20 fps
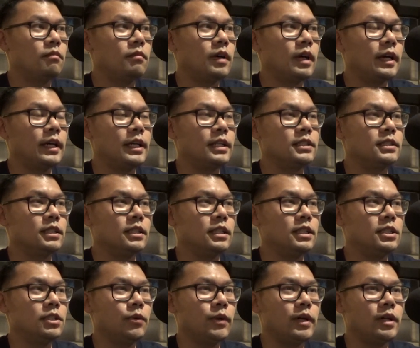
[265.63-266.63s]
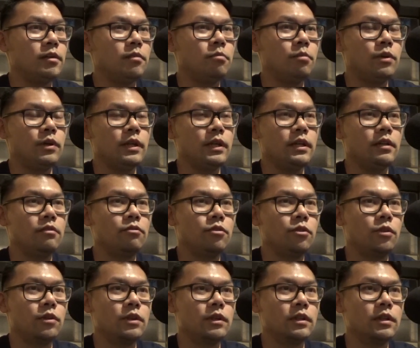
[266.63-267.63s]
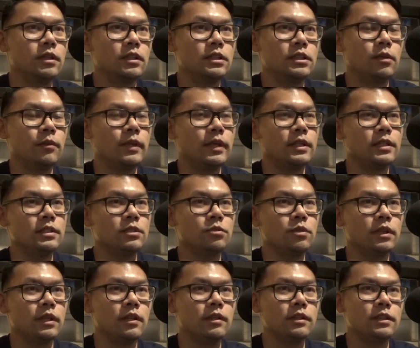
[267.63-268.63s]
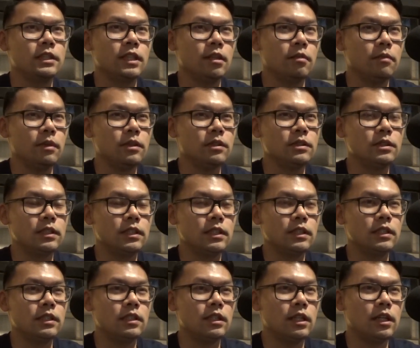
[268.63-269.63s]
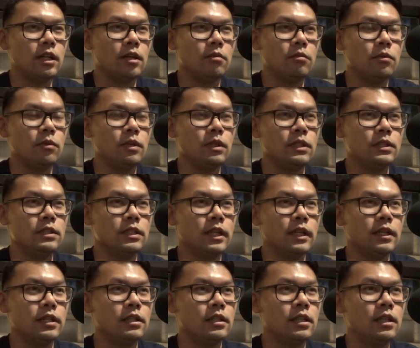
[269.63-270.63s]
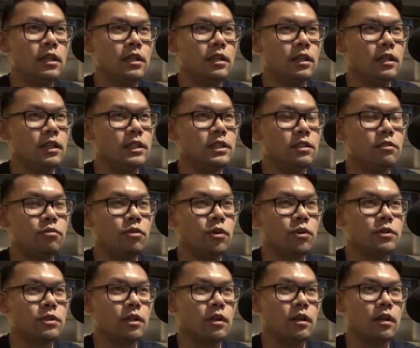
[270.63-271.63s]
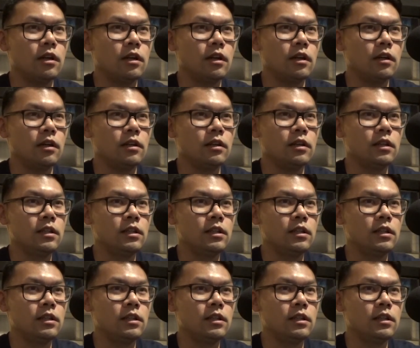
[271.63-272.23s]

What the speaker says: I guess an easy way to put it for someone that doesn't really understand the military is the enlisted folks are